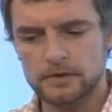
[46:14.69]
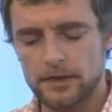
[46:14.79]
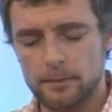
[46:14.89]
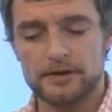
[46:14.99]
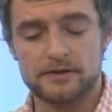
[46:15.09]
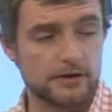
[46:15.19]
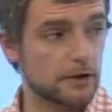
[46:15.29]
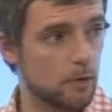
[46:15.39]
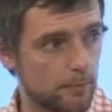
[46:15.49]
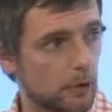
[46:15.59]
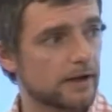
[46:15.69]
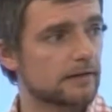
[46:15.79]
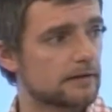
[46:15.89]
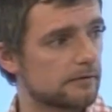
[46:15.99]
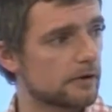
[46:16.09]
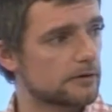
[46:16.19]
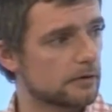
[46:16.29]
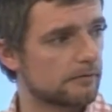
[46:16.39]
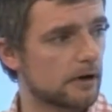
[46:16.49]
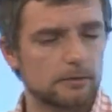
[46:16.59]
the business that you were putting into the
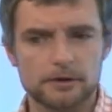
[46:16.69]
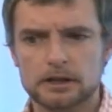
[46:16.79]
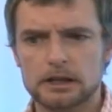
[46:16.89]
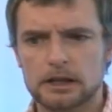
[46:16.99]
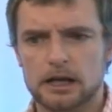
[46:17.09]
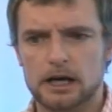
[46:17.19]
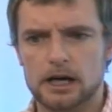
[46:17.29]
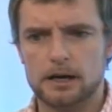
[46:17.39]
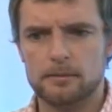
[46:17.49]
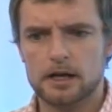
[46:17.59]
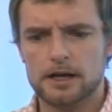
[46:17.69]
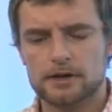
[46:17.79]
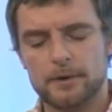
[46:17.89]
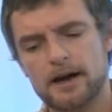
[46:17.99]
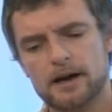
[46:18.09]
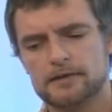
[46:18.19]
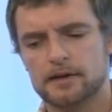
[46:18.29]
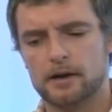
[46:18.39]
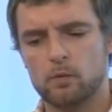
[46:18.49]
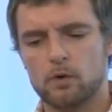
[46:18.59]
virtual environment? So in hindsight,